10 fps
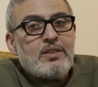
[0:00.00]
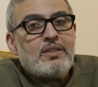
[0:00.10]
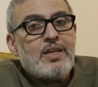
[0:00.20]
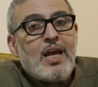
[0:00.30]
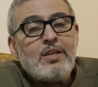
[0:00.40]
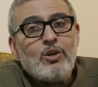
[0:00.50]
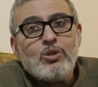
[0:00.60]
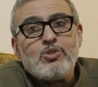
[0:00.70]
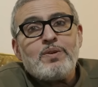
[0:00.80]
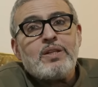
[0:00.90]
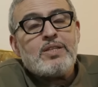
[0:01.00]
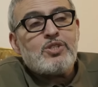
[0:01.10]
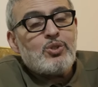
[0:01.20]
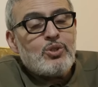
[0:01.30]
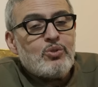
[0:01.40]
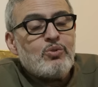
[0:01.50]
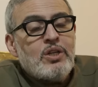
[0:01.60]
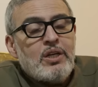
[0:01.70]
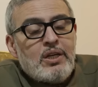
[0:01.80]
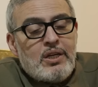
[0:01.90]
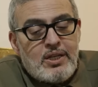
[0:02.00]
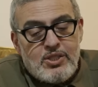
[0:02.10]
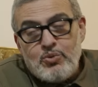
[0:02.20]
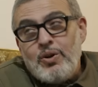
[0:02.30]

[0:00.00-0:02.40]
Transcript: The al-Ahli hospital, as you know, is